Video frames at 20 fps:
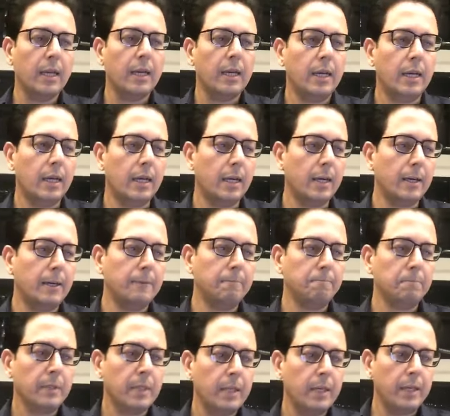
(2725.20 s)
Uh,
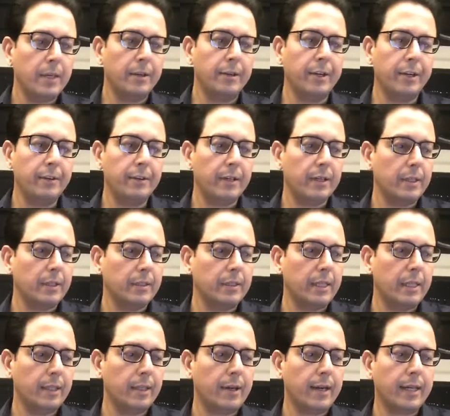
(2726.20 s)
Re, uh,
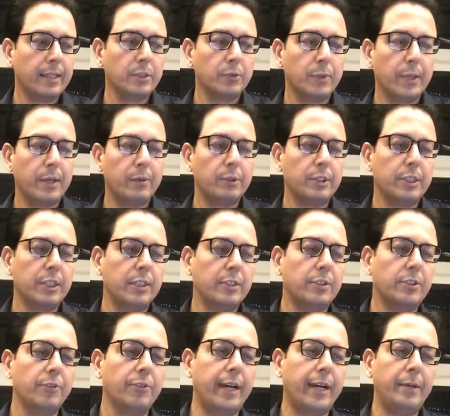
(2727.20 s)
then the last one I would say
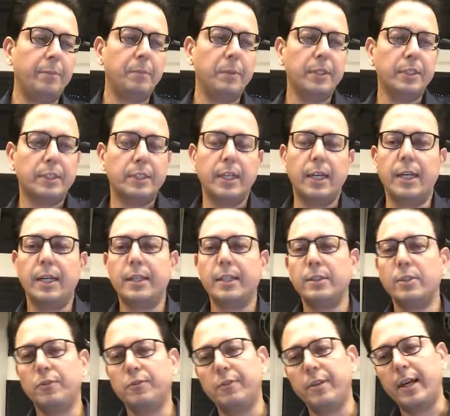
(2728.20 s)
is write personal letters
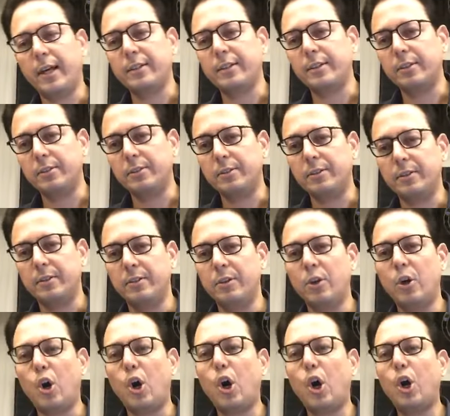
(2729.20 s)
of gratitude.
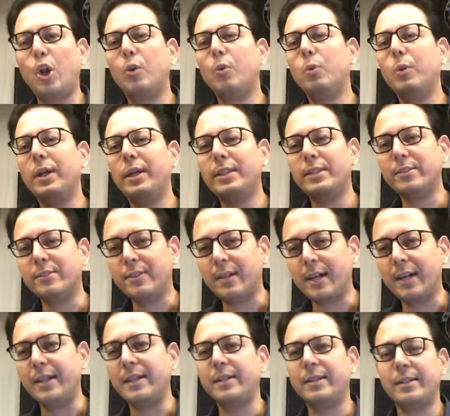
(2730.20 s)
Always
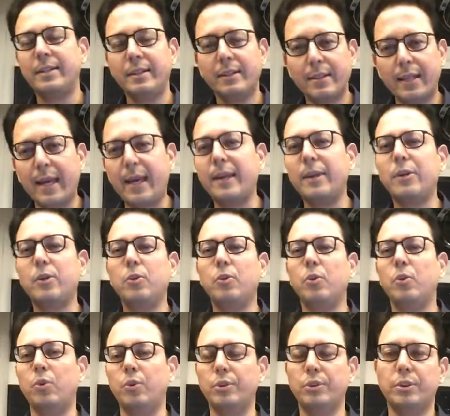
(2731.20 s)
write thank you
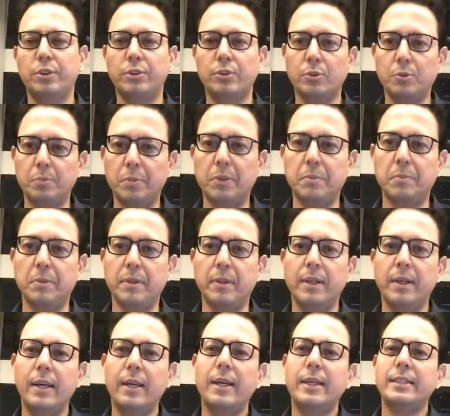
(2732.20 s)
notes to people.
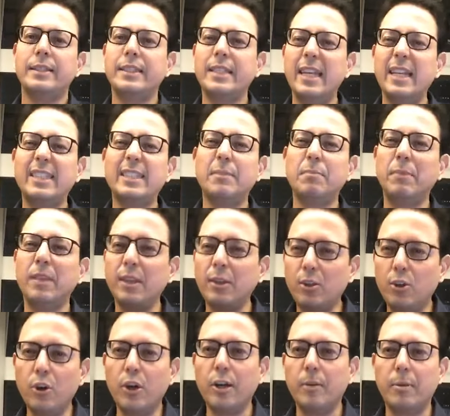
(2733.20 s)
Say something
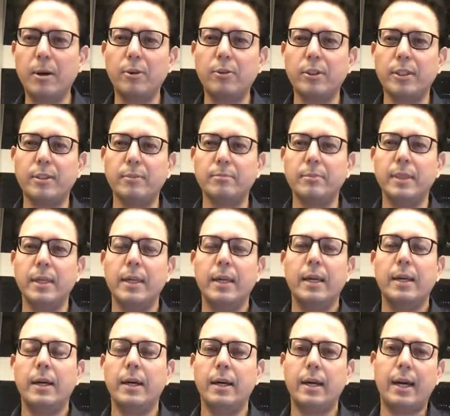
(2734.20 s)
good about them.
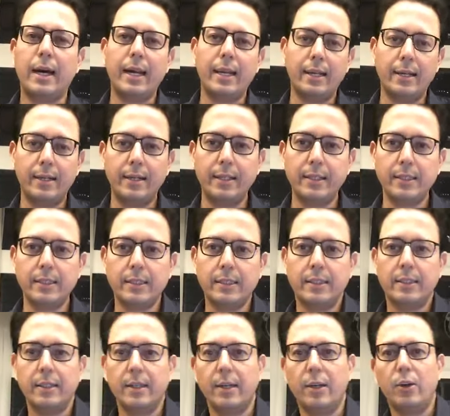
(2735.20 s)
Uh, I learned
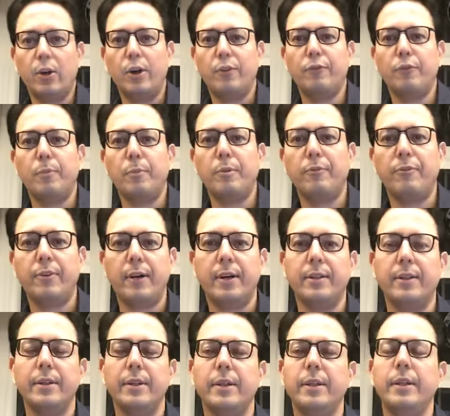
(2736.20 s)
this a lot from my
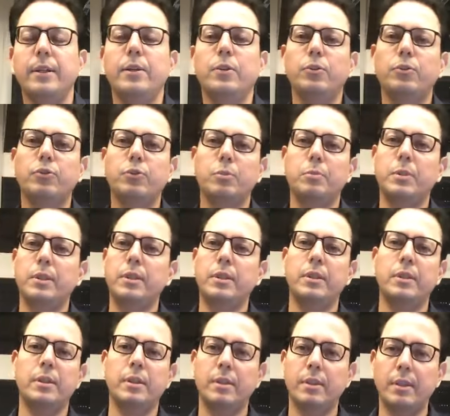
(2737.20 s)
father. He used to be,
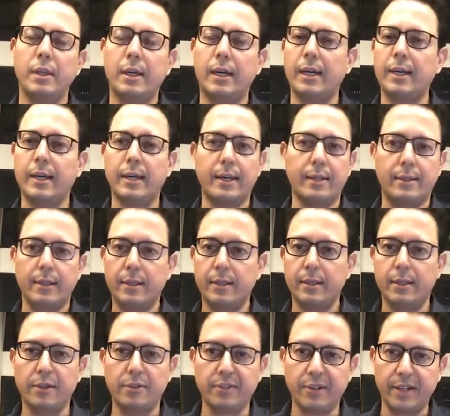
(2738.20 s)
I, I think, the
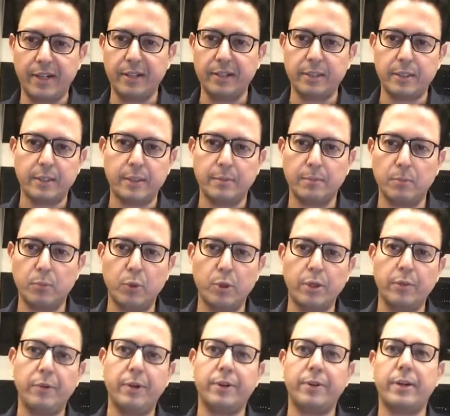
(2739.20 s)
greatest
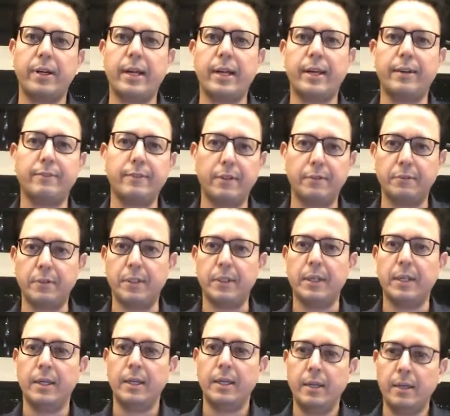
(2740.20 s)
motivator I have ever
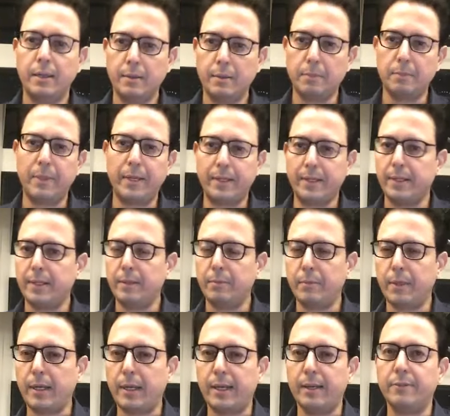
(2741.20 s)
uh, met in
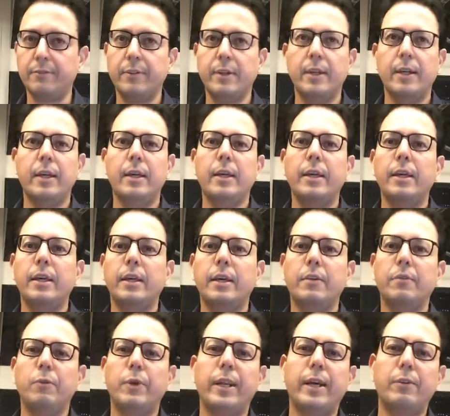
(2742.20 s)
my life. He,
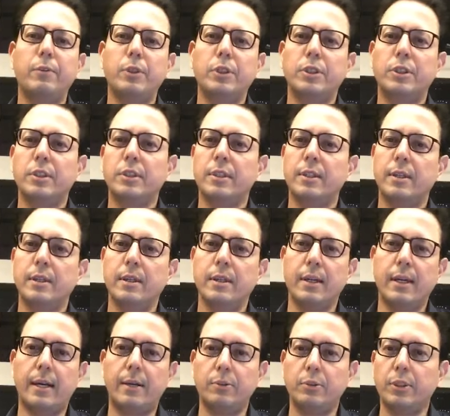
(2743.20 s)
when I was uh,
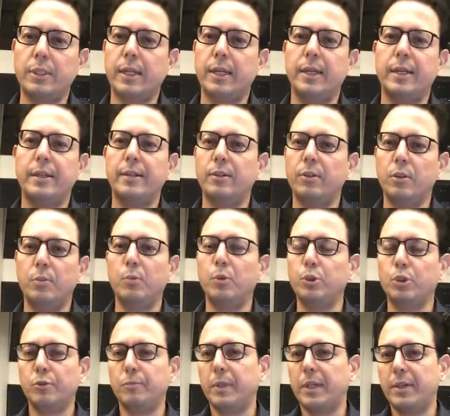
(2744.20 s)
outside, you know,
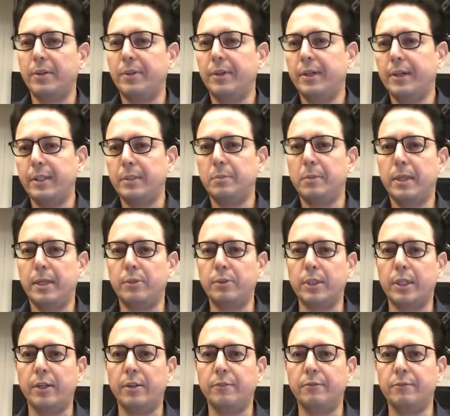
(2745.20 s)
most of my career has been
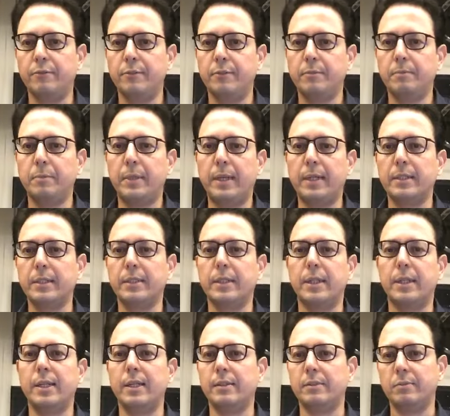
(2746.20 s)
outside of
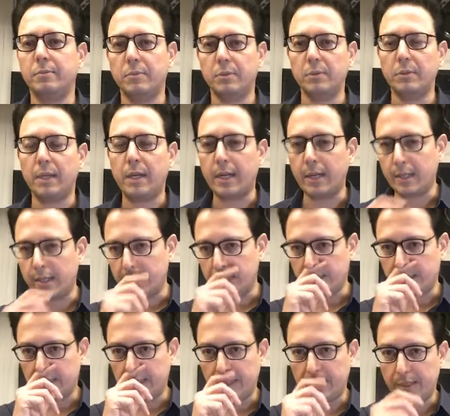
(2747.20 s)
Pakistan. I hardly
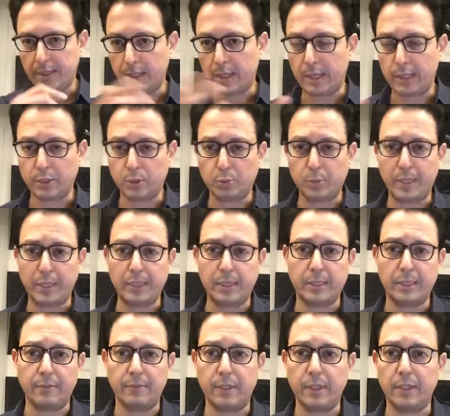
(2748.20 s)
stayed in the last
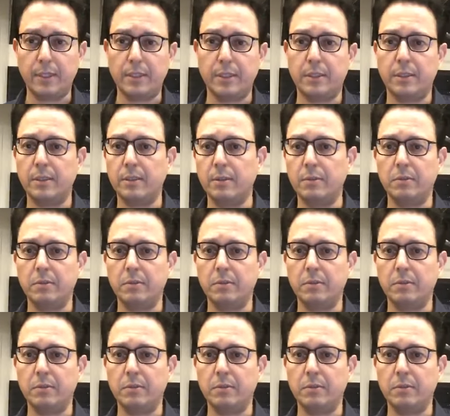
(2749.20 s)
27 years,